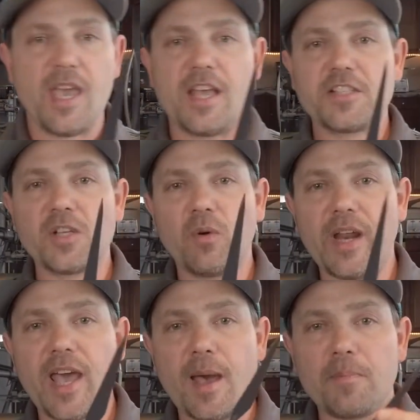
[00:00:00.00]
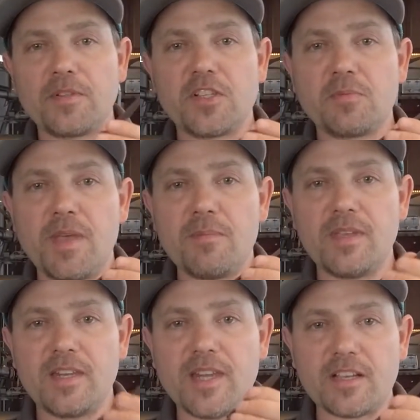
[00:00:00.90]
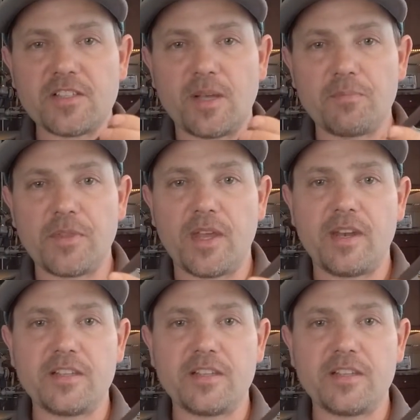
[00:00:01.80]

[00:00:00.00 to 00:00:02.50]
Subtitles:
And so what happens is maybe you nick something,